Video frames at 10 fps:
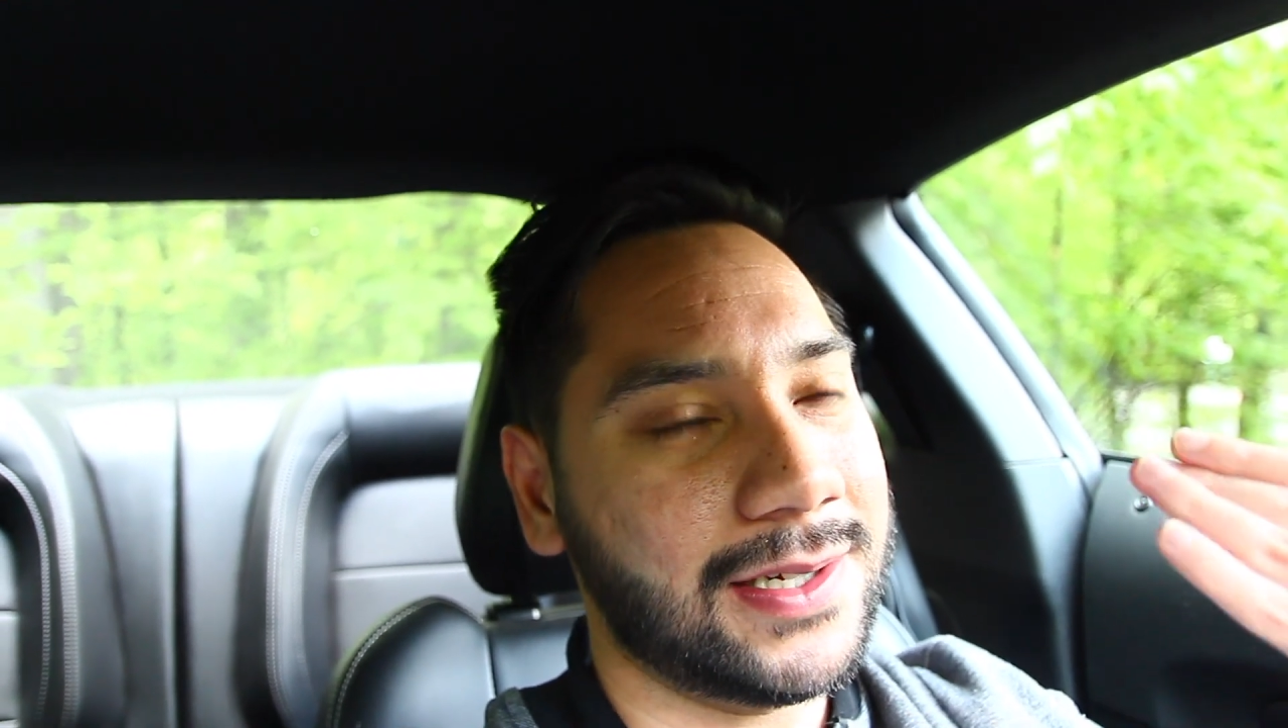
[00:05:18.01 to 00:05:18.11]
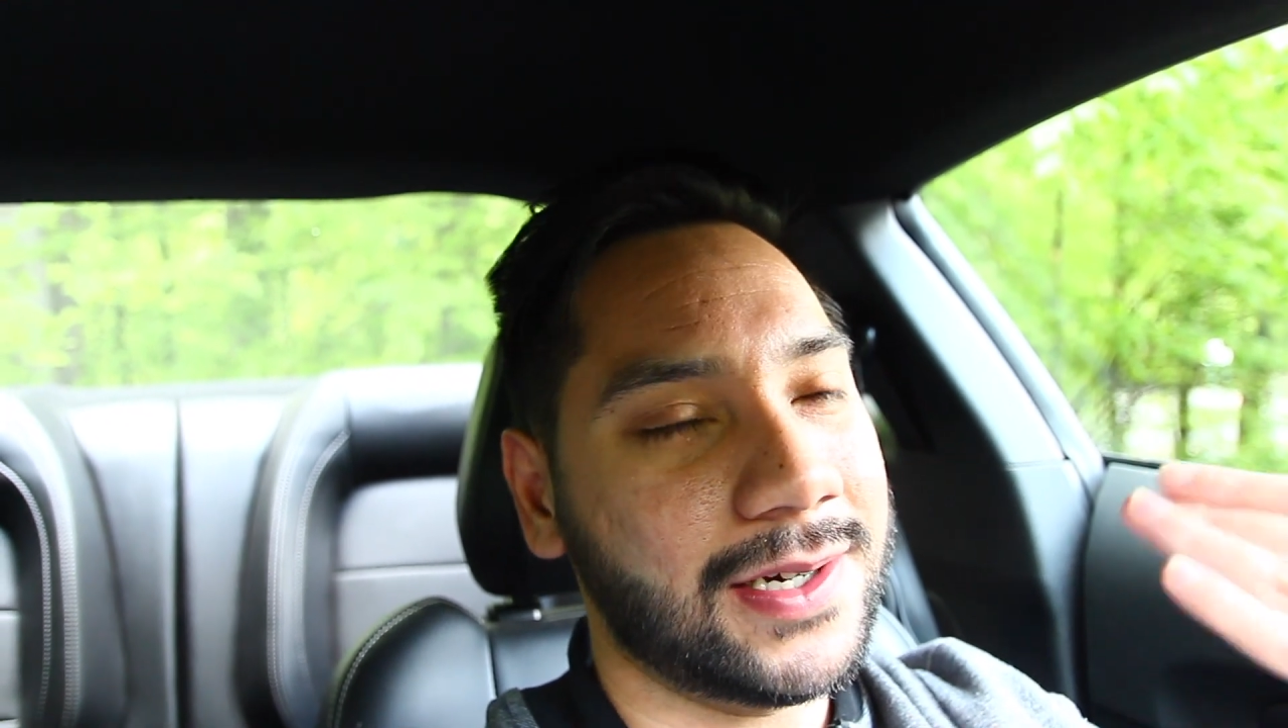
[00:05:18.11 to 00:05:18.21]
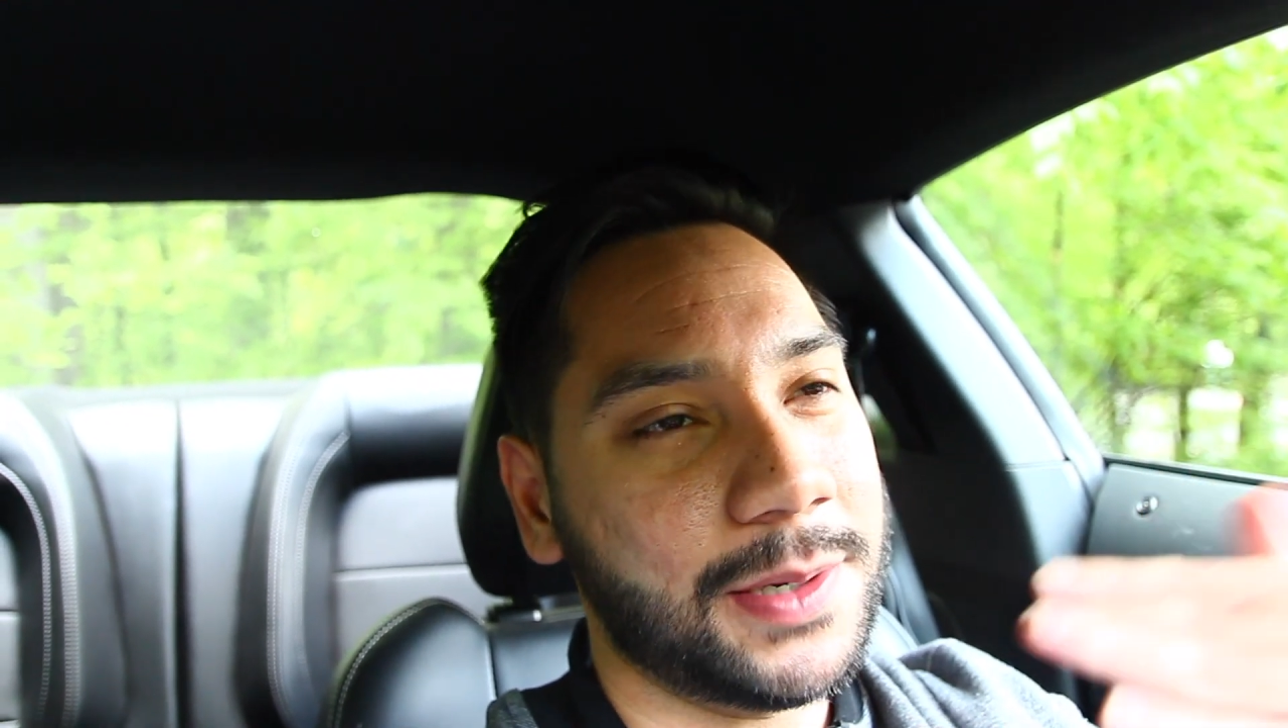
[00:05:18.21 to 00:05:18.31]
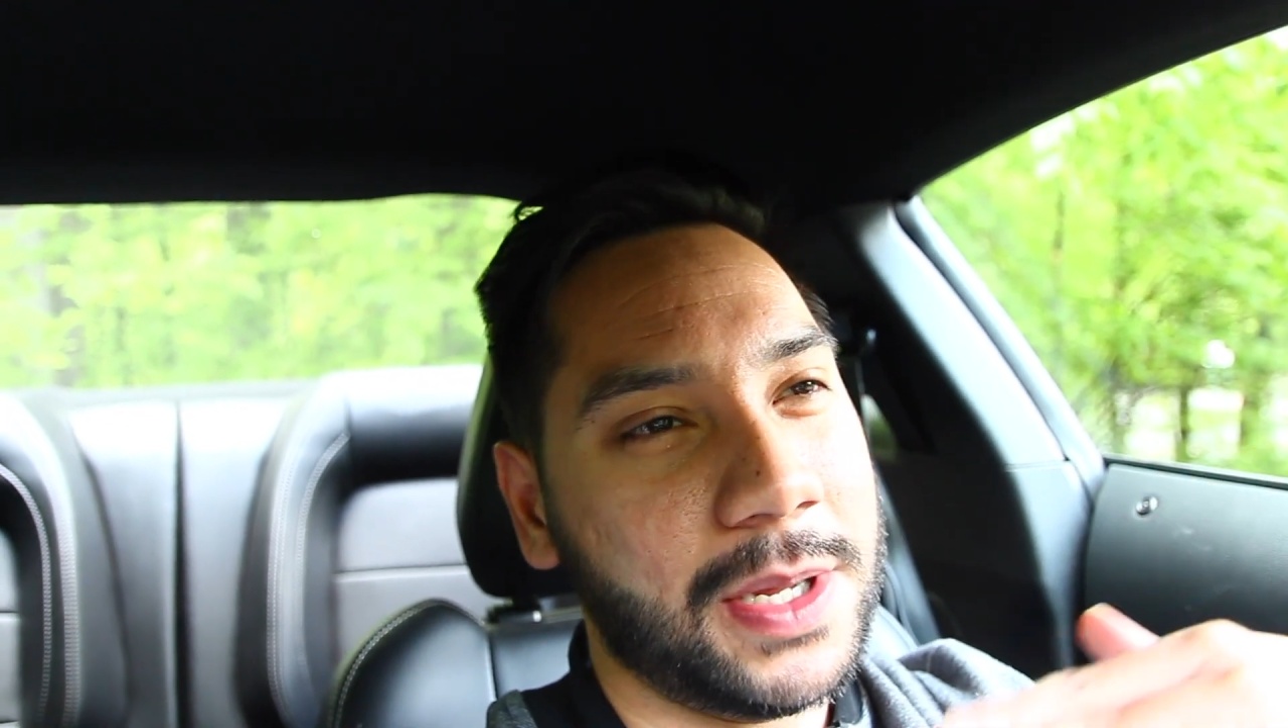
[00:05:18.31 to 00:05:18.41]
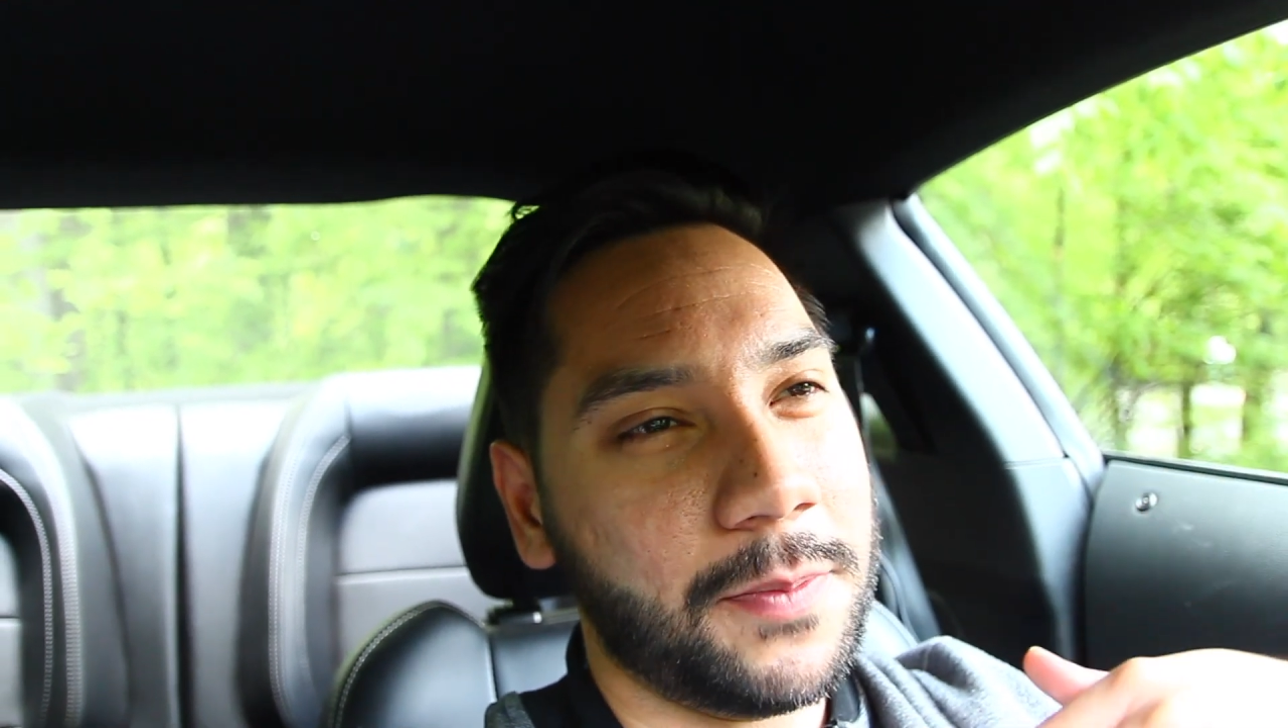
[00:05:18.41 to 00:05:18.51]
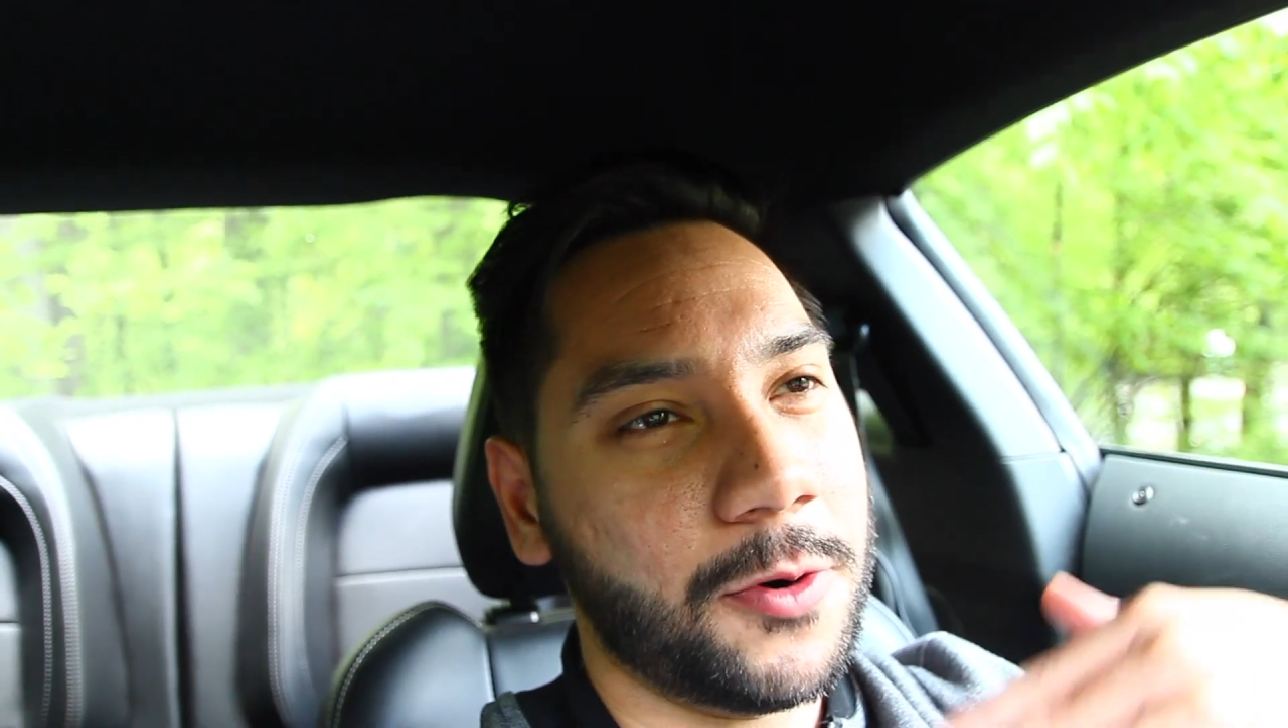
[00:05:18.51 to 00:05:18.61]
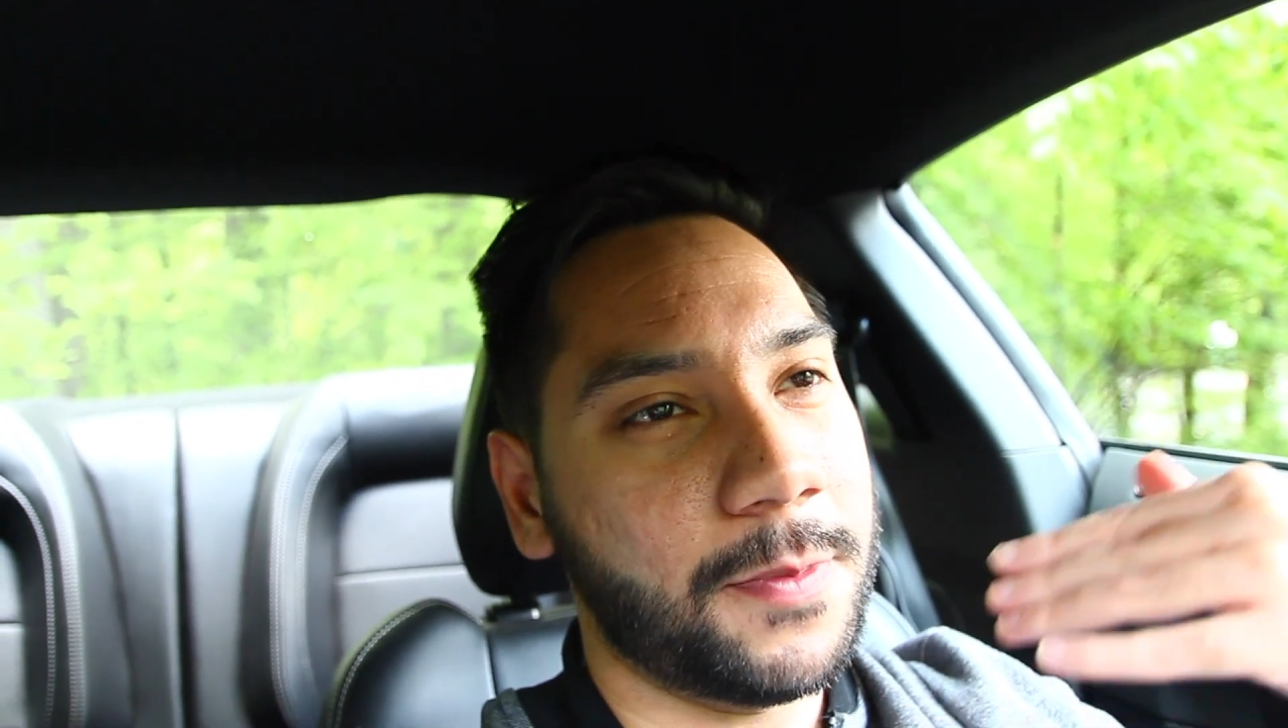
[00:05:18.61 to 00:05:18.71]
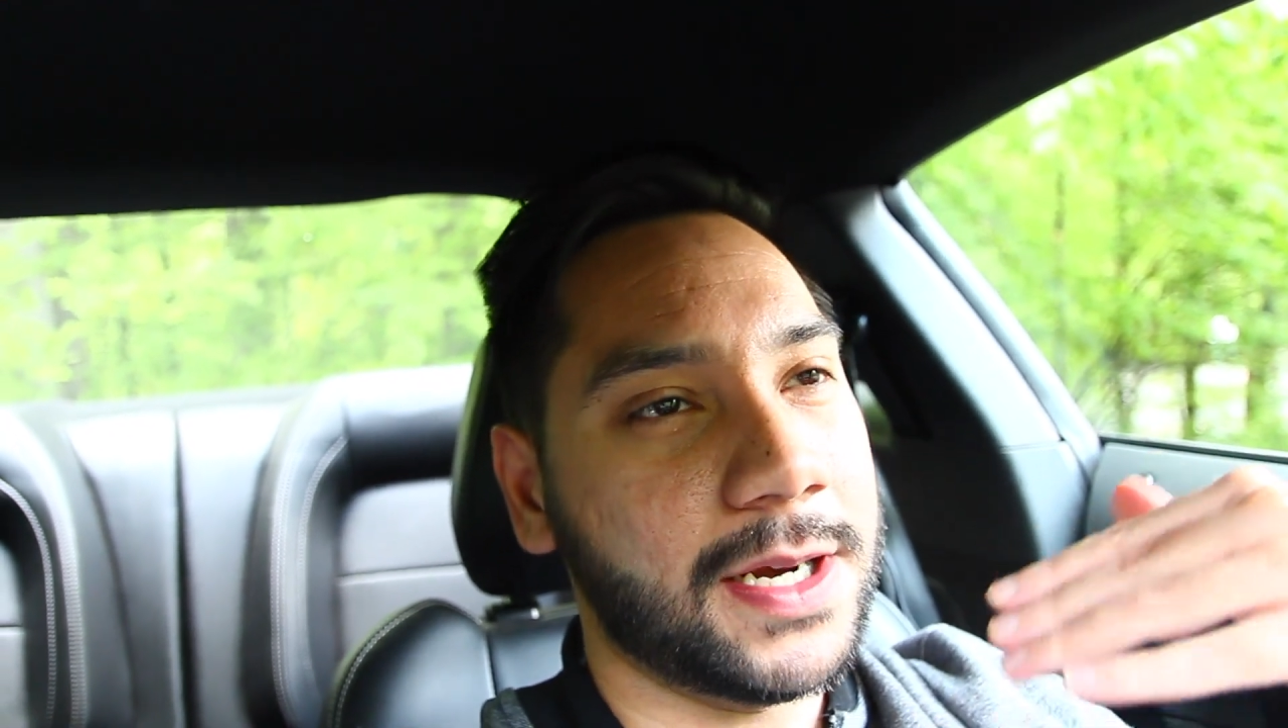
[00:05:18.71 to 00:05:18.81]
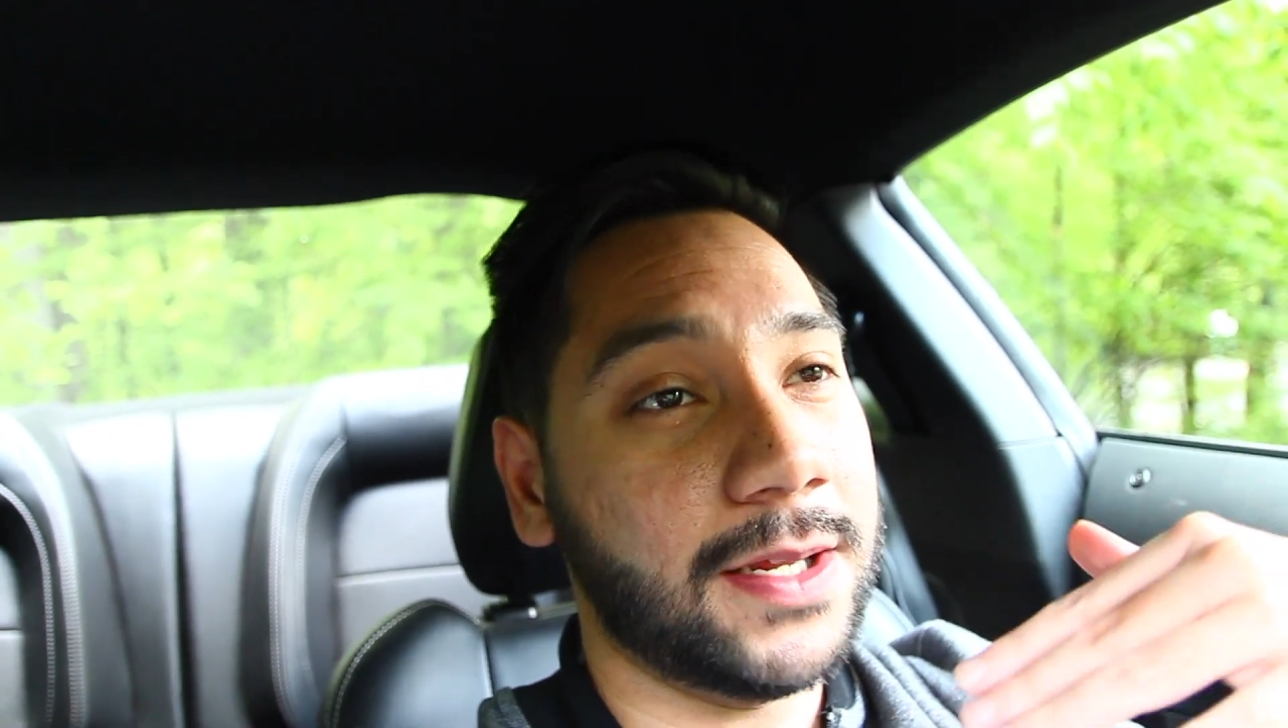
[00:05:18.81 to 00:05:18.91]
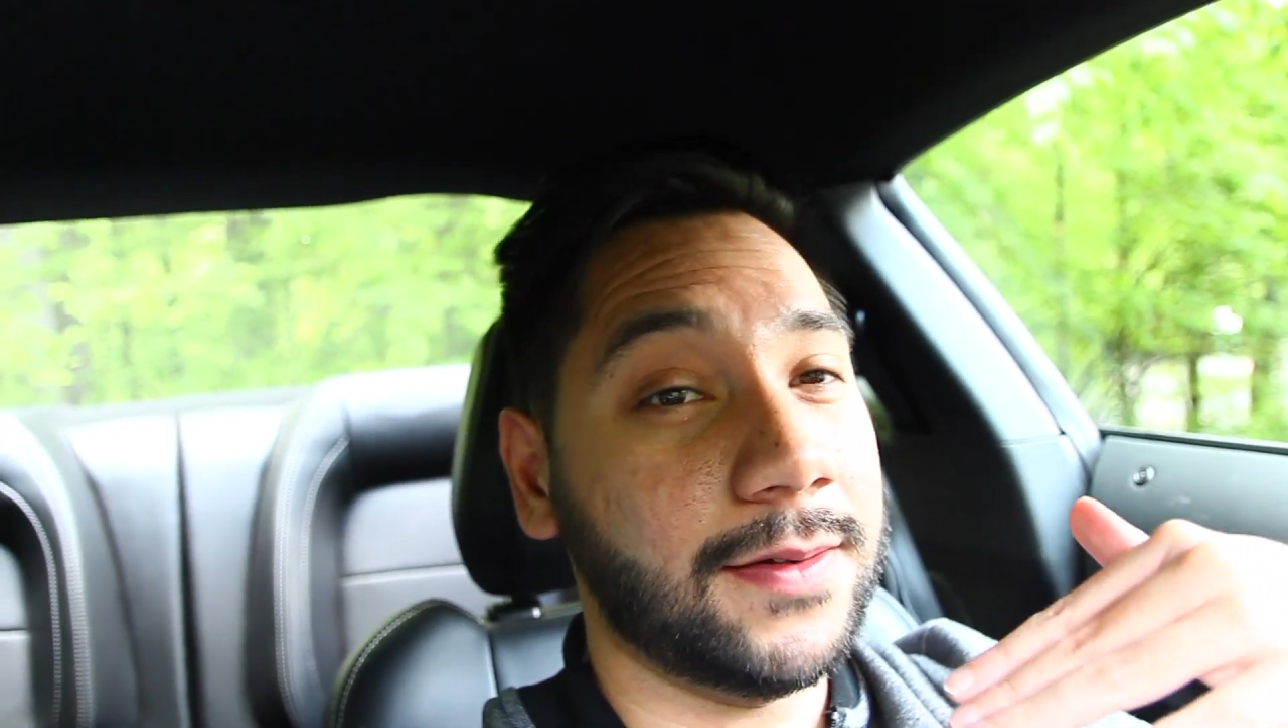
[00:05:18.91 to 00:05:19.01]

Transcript: you're going to make more money